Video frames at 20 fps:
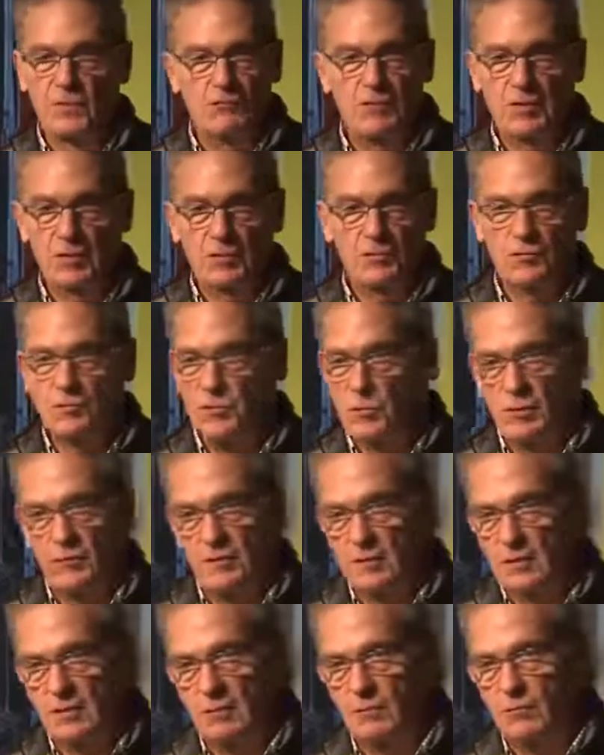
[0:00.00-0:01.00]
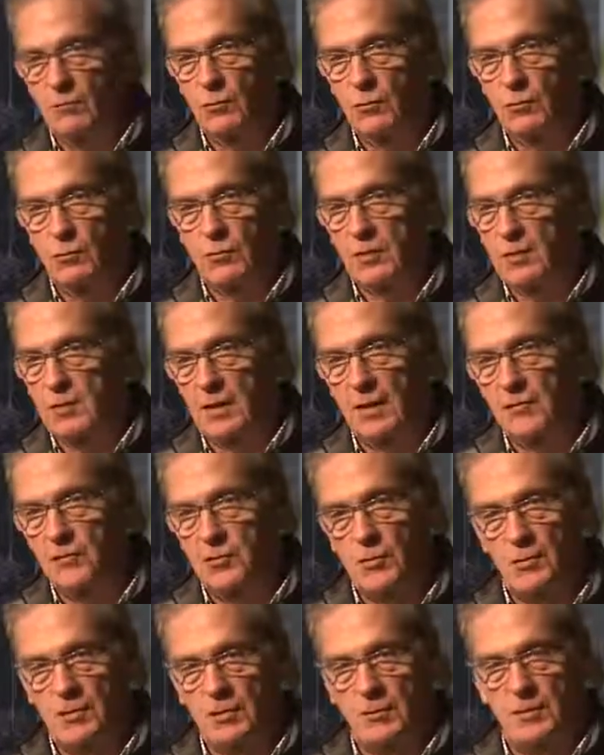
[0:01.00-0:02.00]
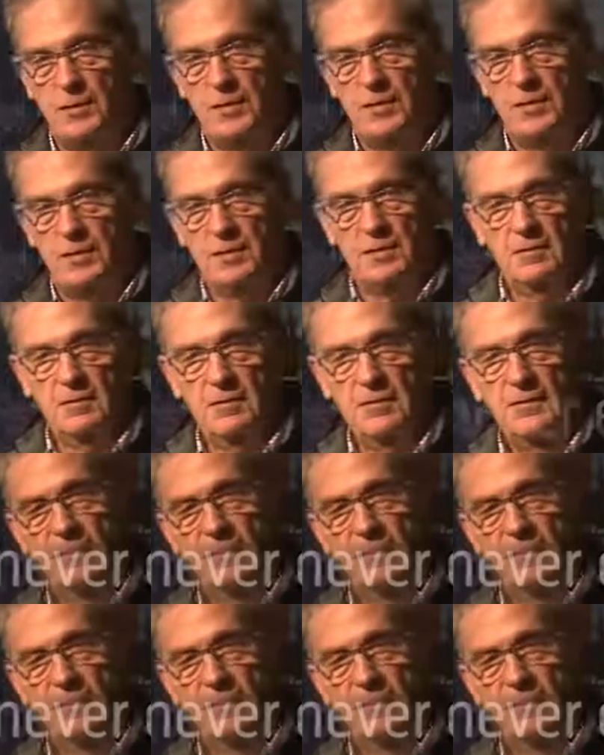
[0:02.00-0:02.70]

region. Do you have any, what, what, how do you explain that?